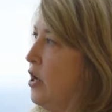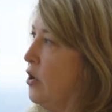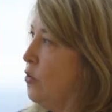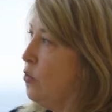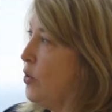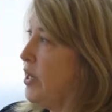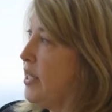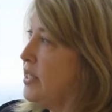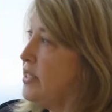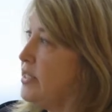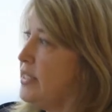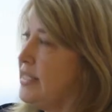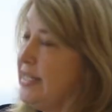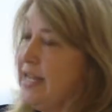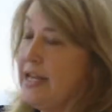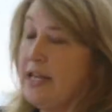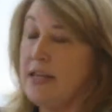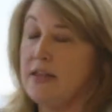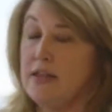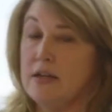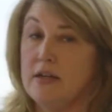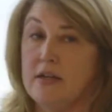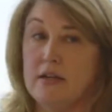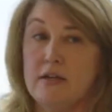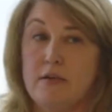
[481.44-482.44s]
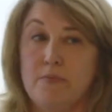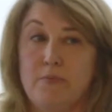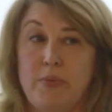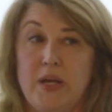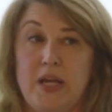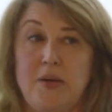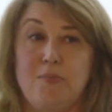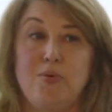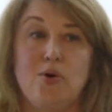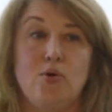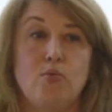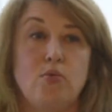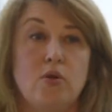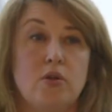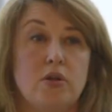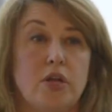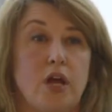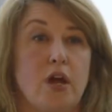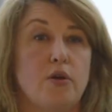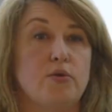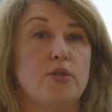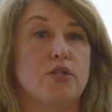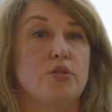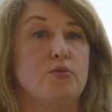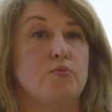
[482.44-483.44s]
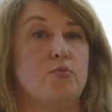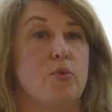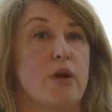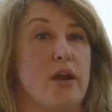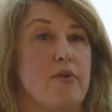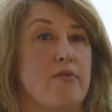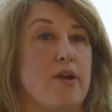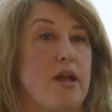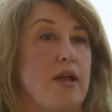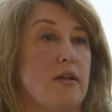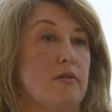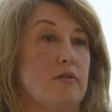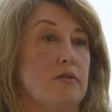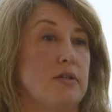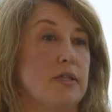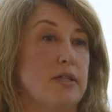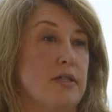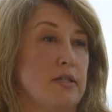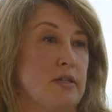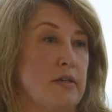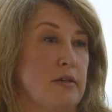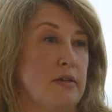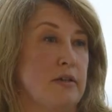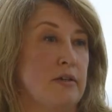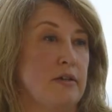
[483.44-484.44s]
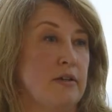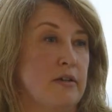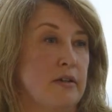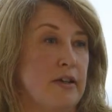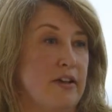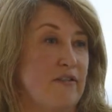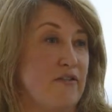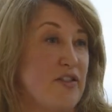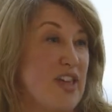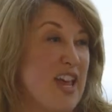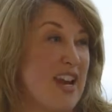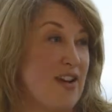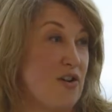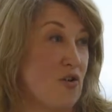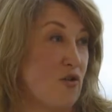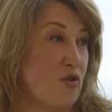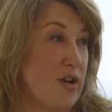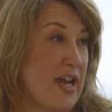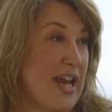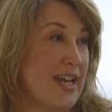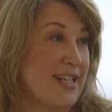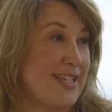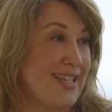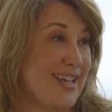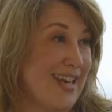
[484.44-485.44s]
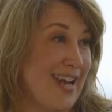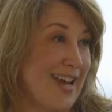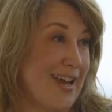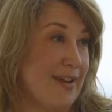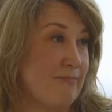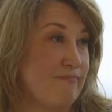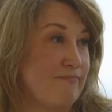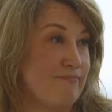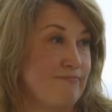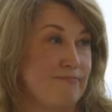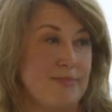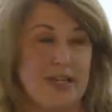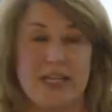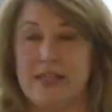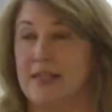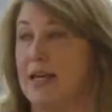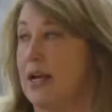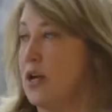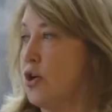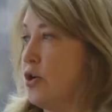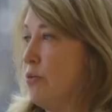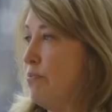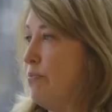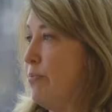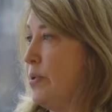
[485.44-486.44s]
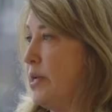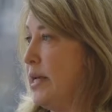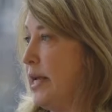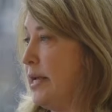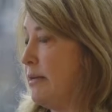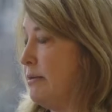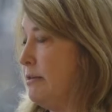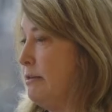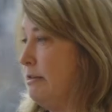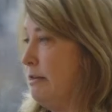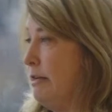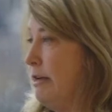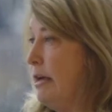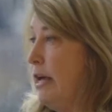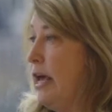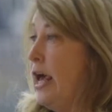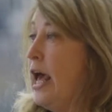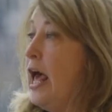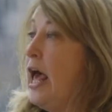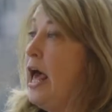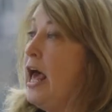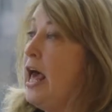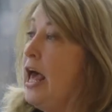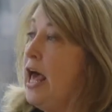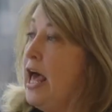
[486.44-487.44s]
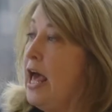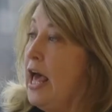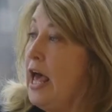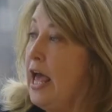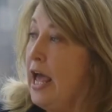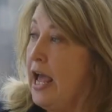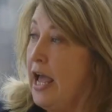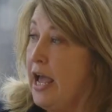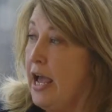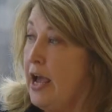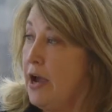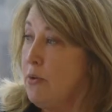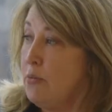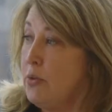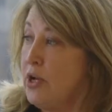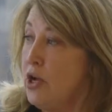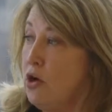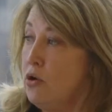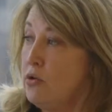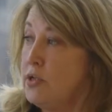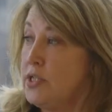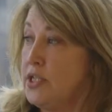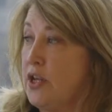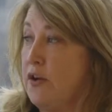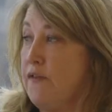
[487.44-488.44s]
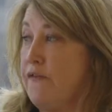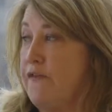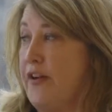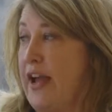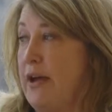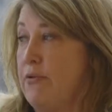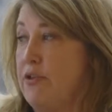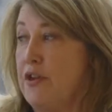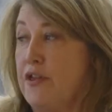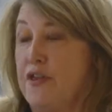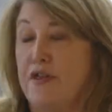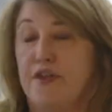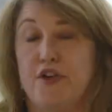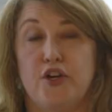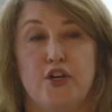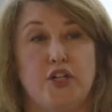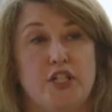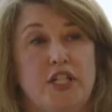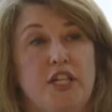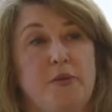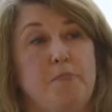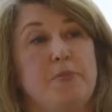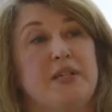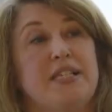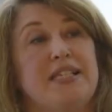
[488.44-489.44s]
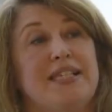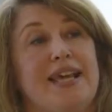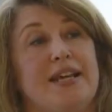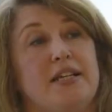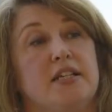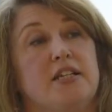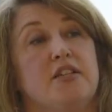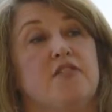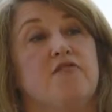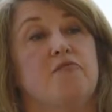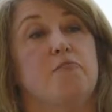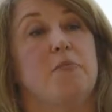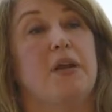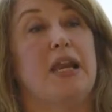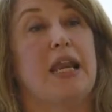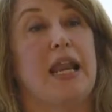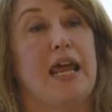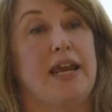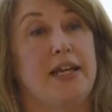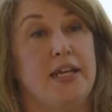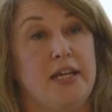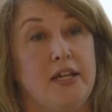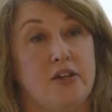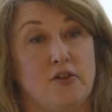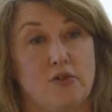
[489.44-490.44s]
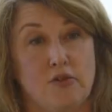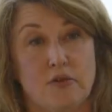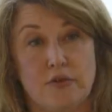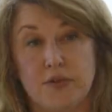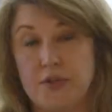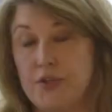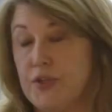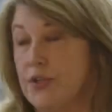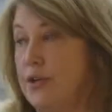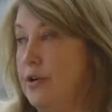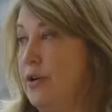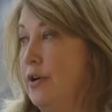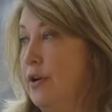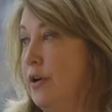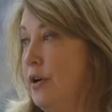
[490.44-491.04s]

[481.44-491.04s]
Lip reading: we can see that people will go somewhere else if they're not getting it in that company. And we also found that 30% of millennials